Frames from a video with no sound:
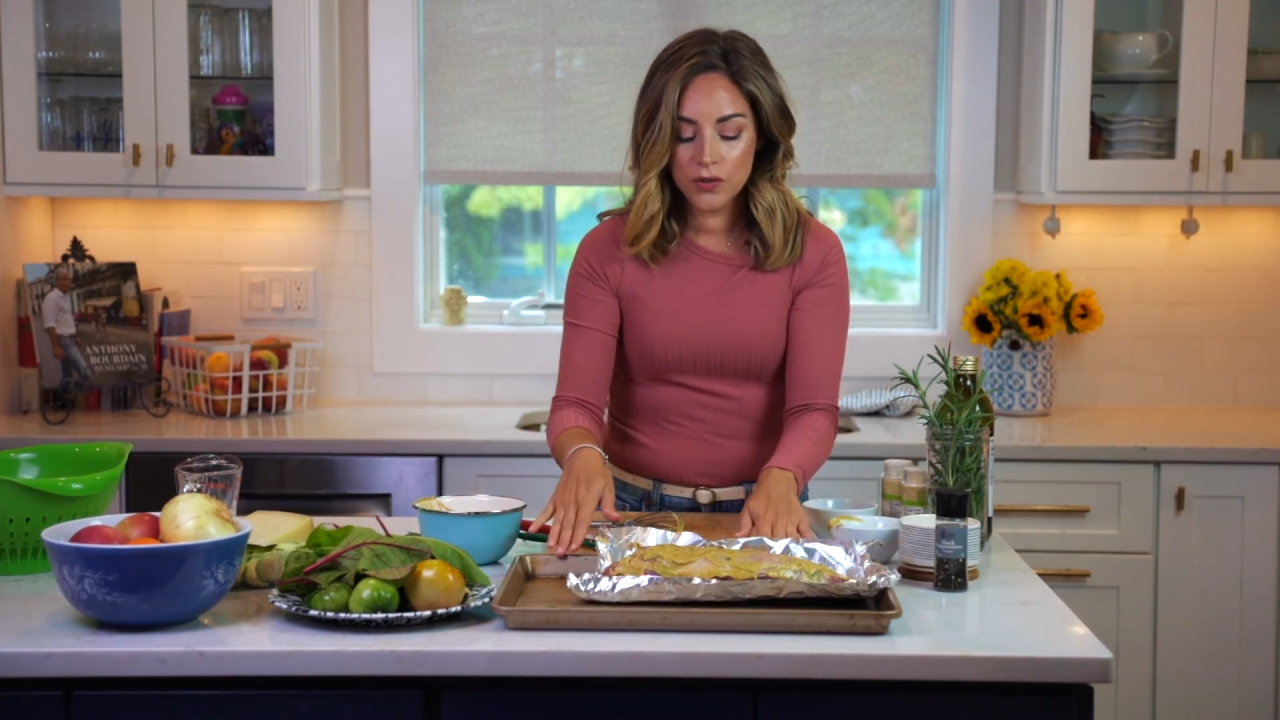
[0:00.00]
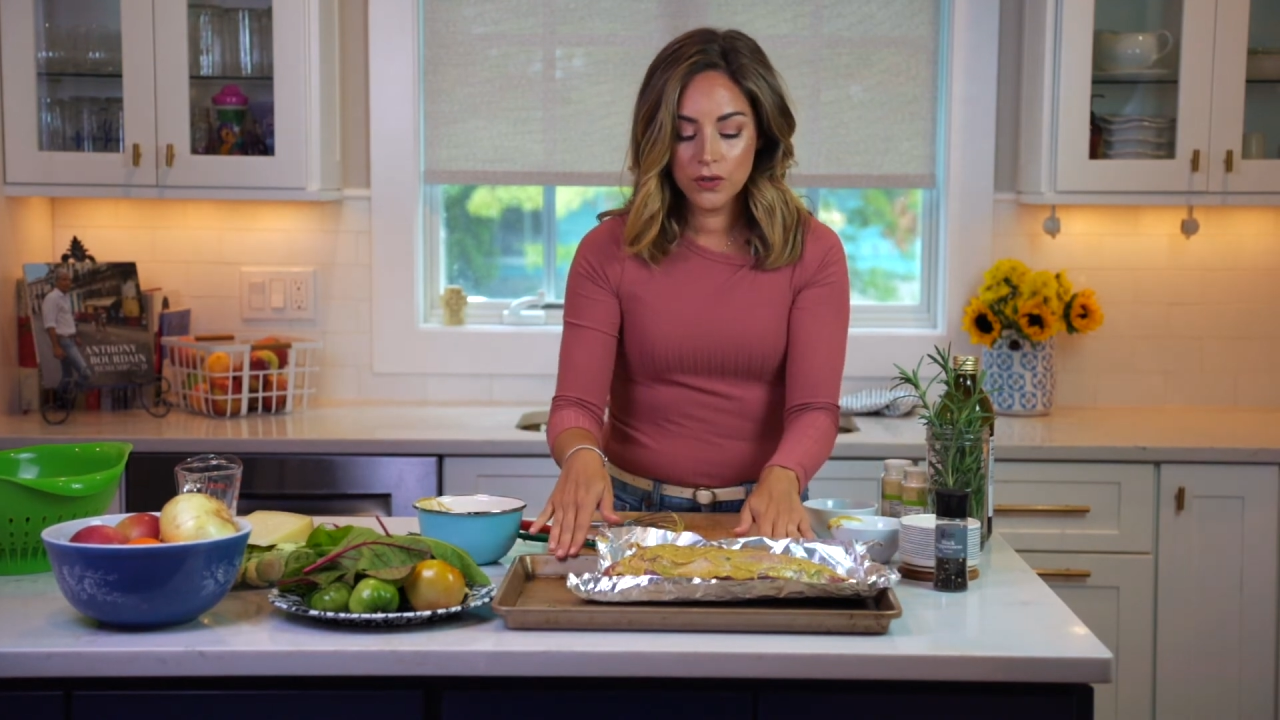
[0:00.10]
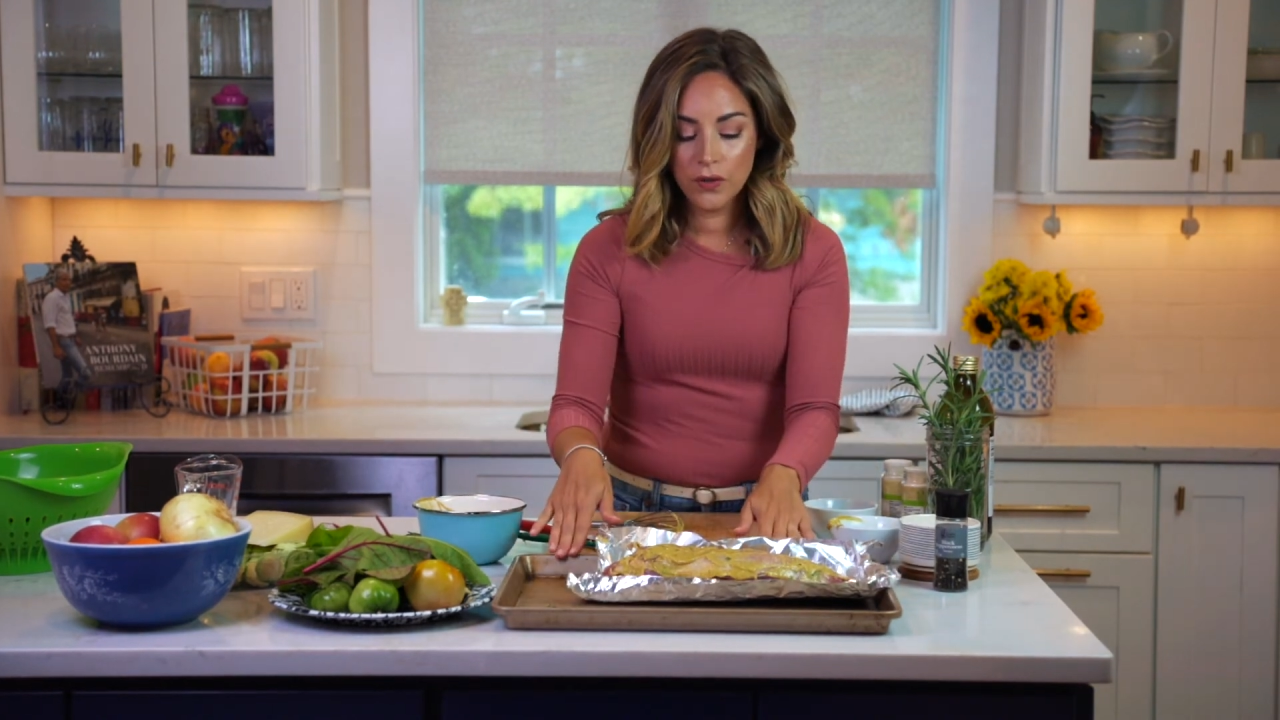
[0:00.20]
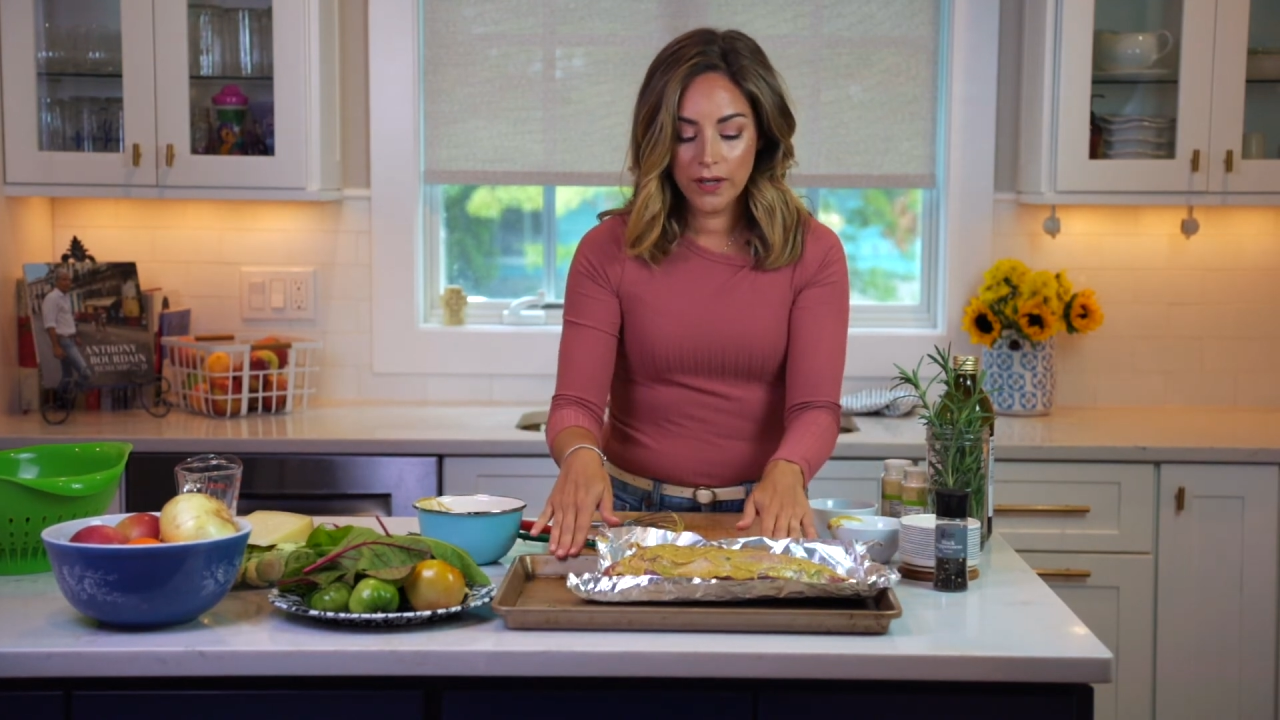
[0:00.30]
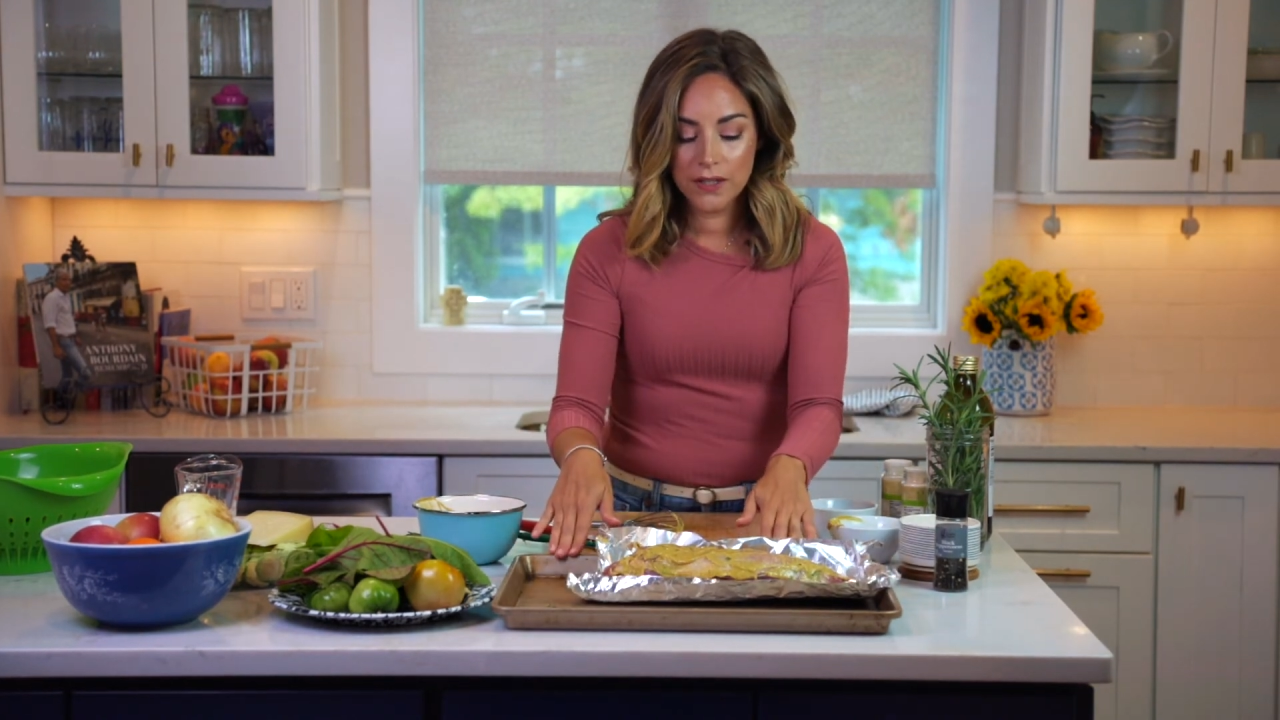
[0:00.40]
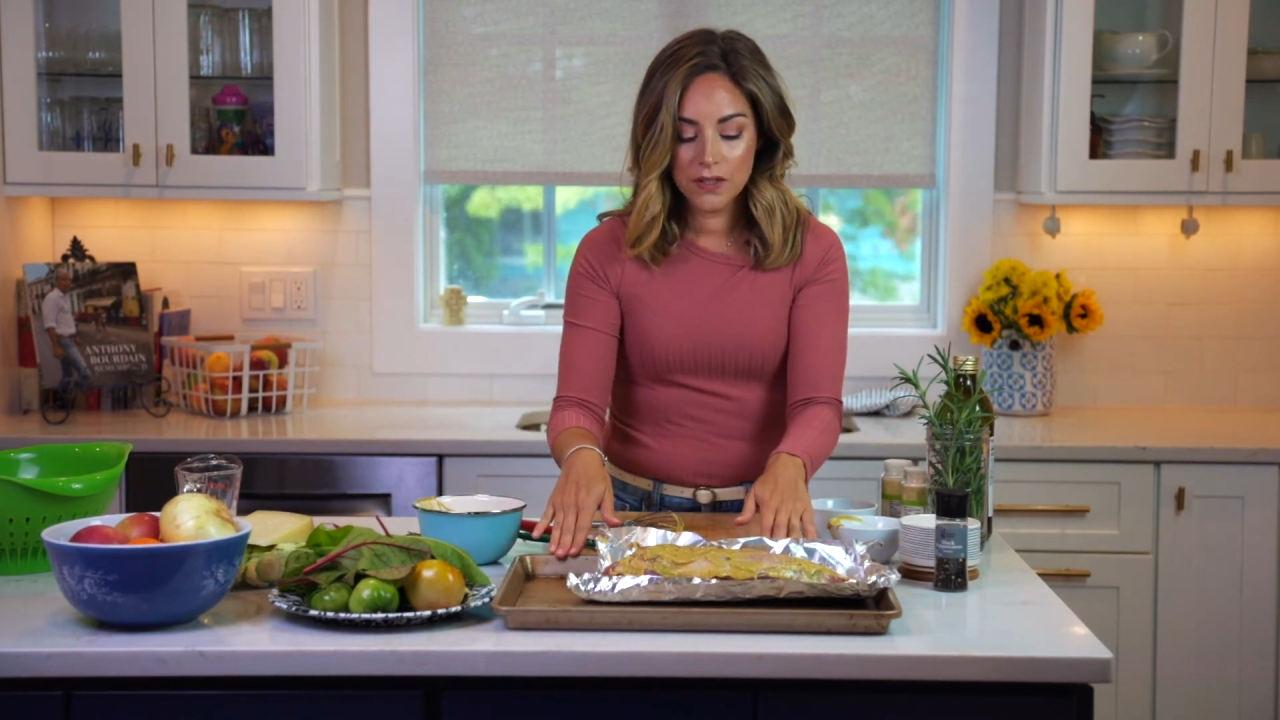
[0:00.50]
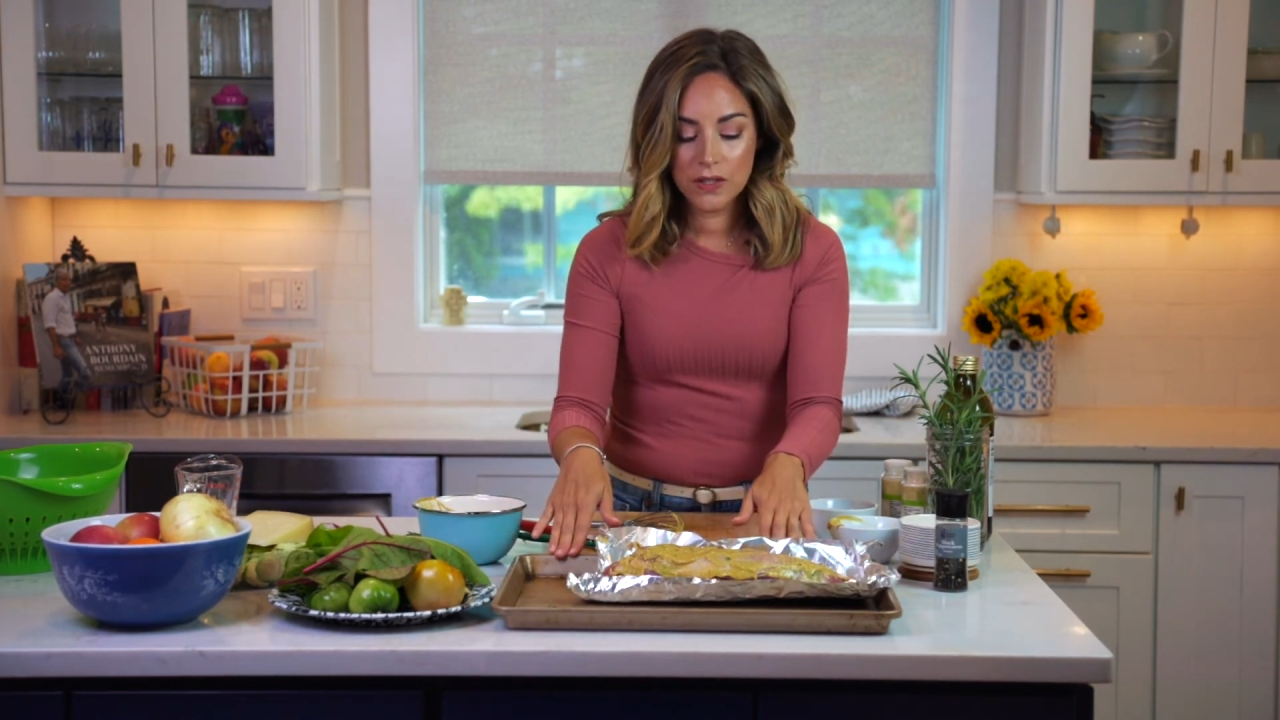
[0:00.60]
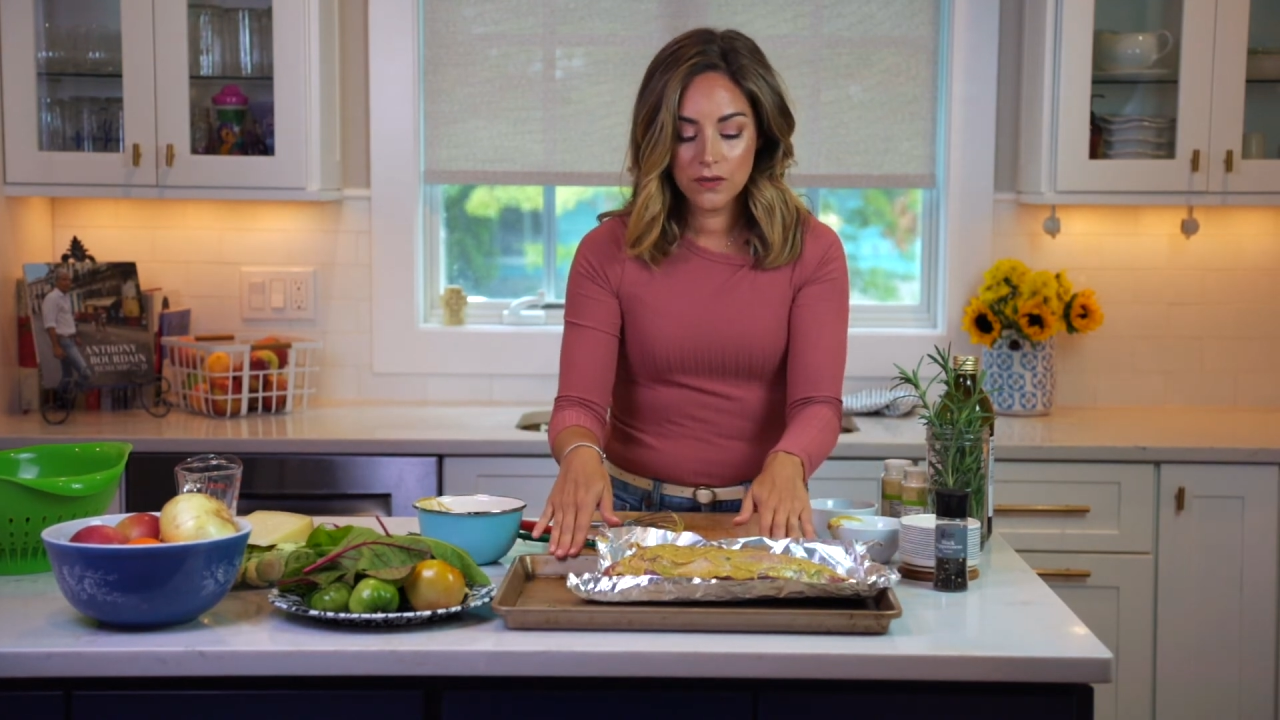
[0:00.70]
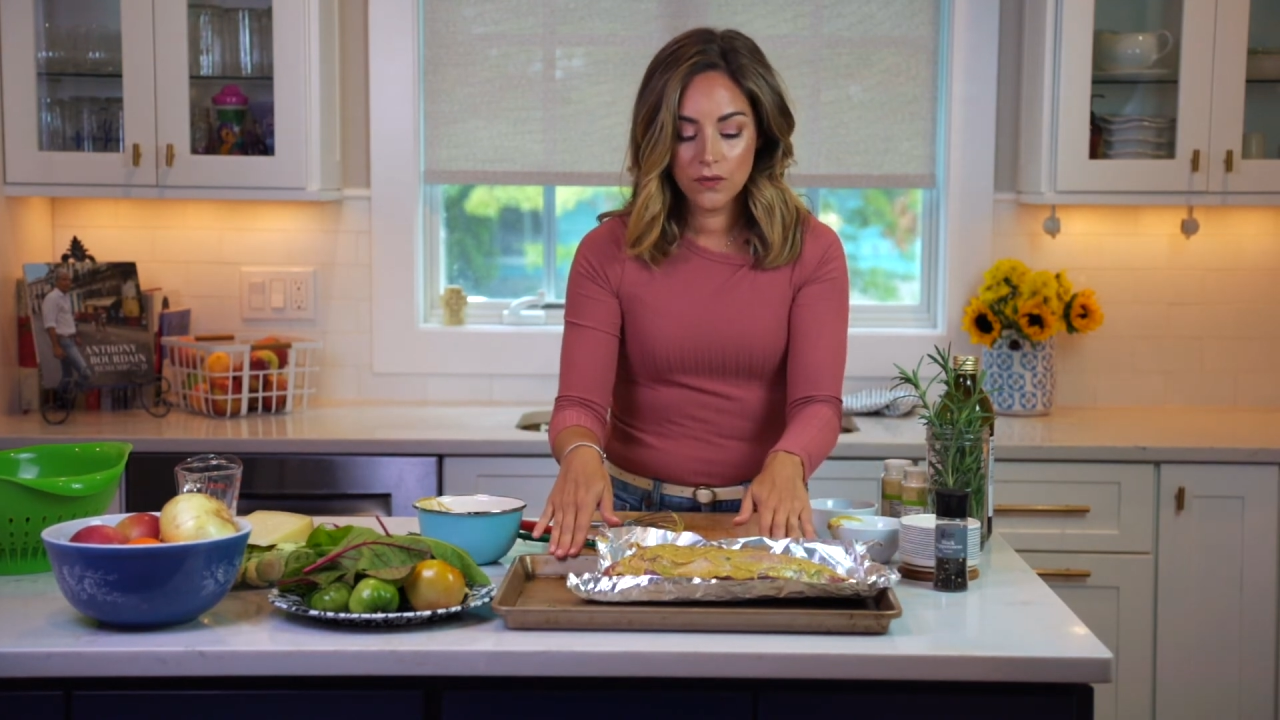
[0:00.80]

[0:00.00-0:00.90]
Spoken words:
degrees